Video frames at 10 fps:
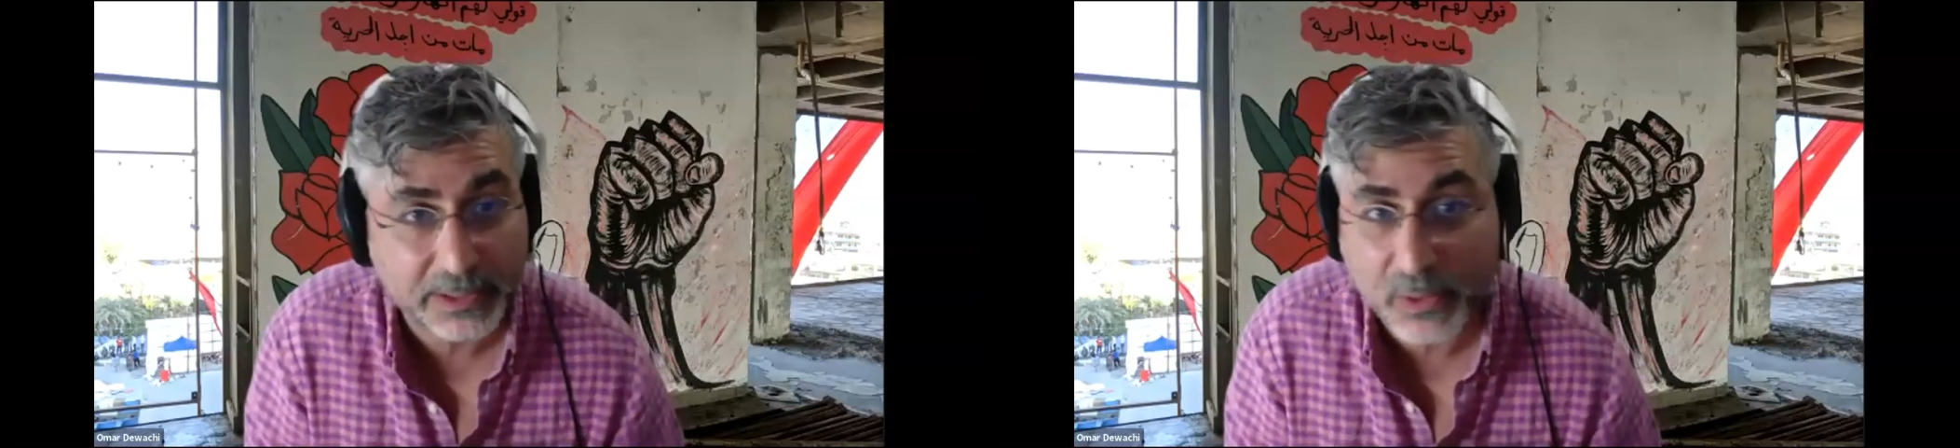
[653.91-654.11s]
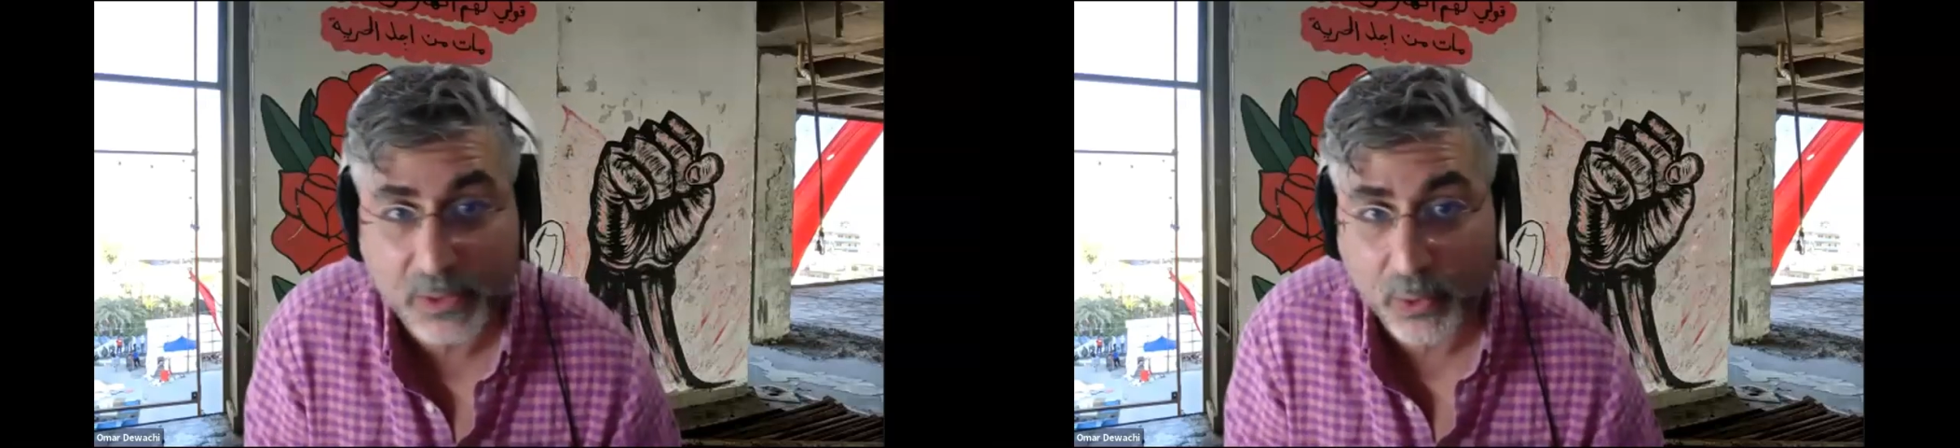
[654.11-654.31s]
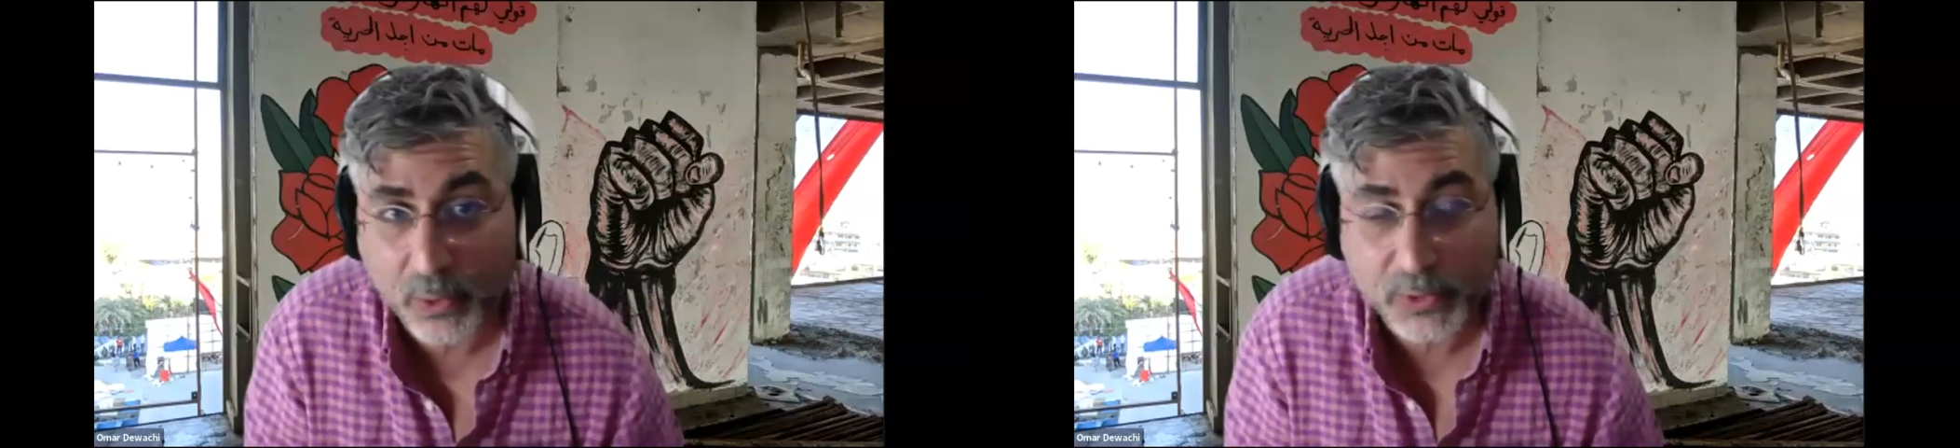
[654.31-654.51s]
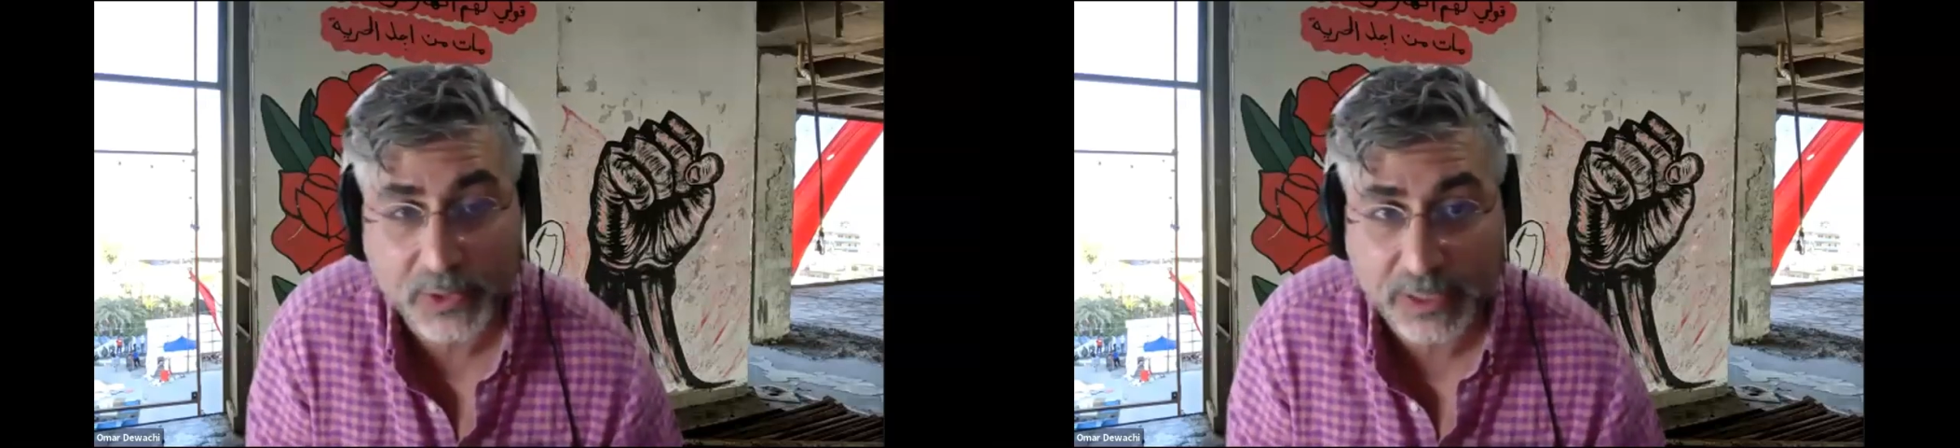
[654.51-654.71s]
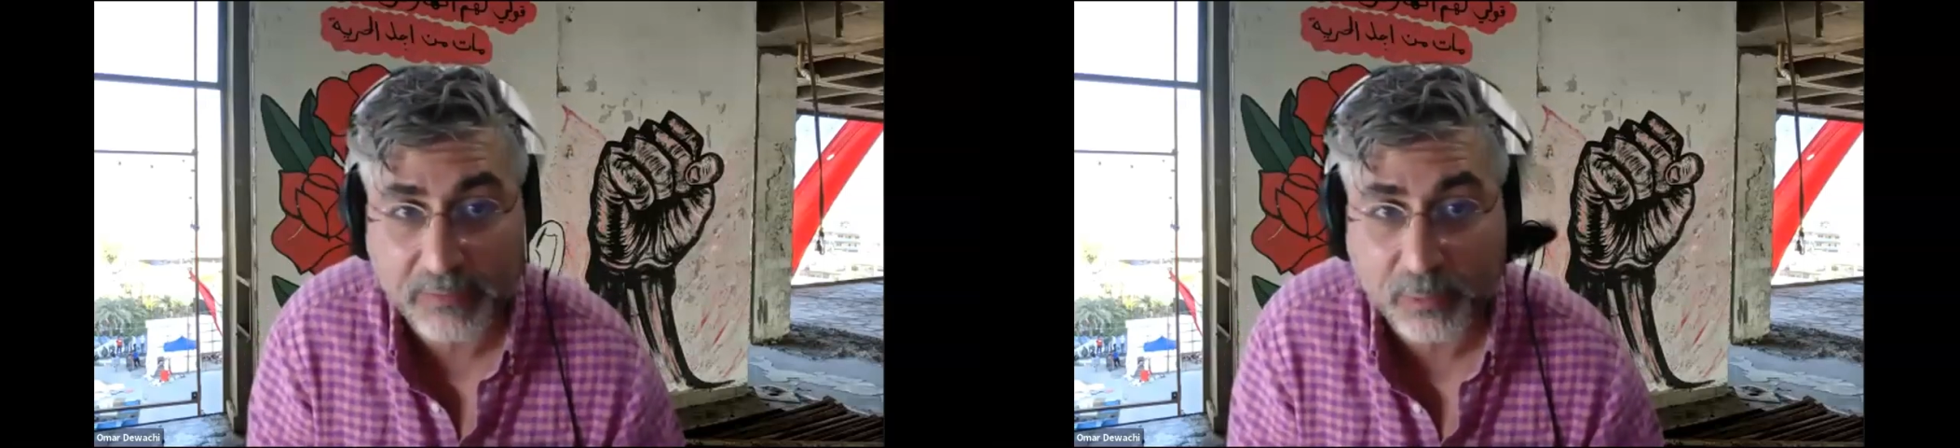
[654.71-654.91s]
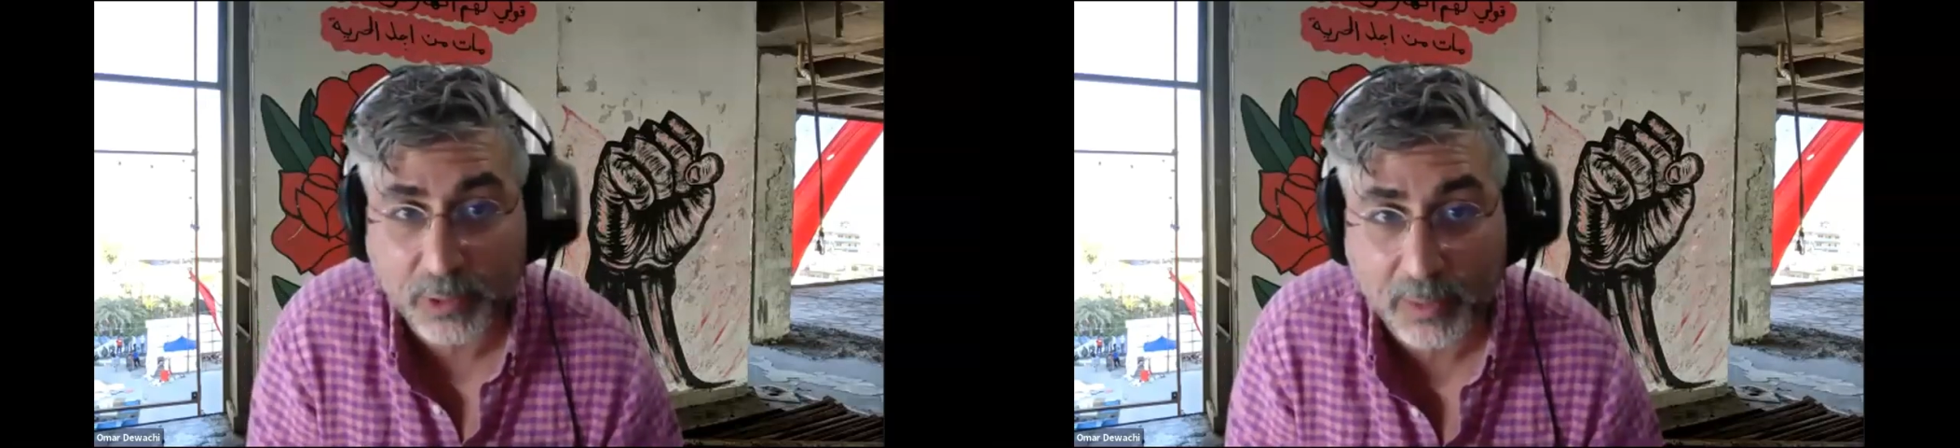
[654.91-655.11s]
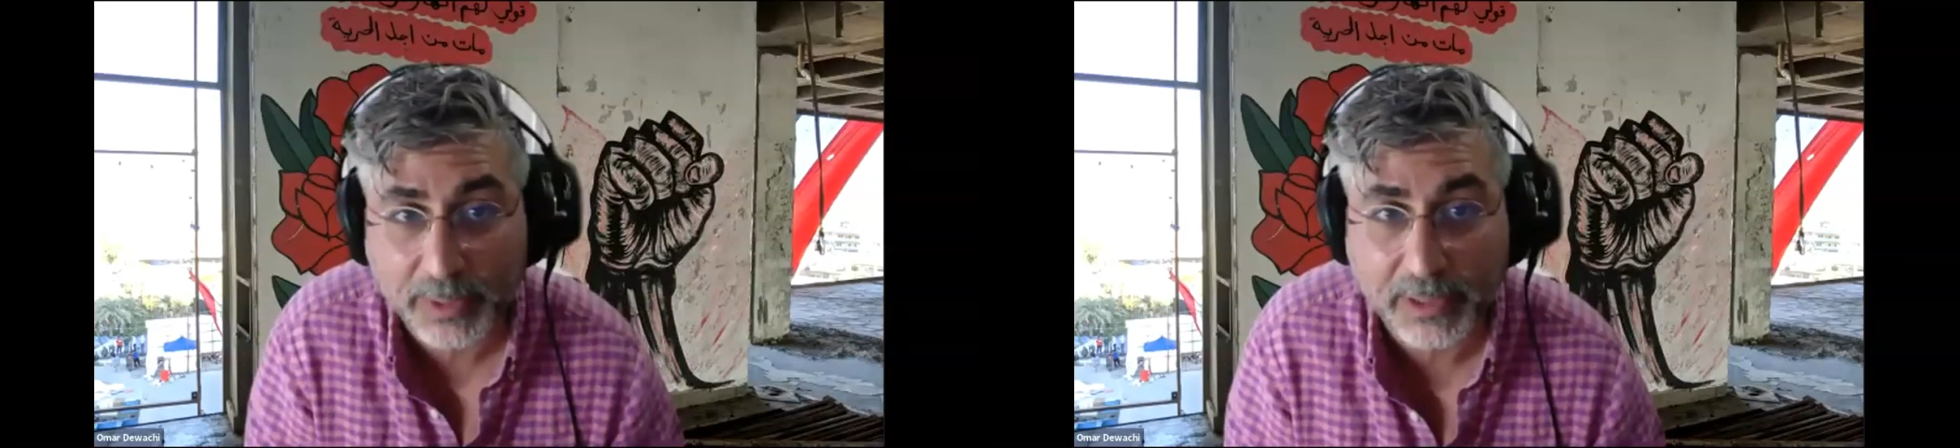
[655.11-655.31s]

So just to give you a little bit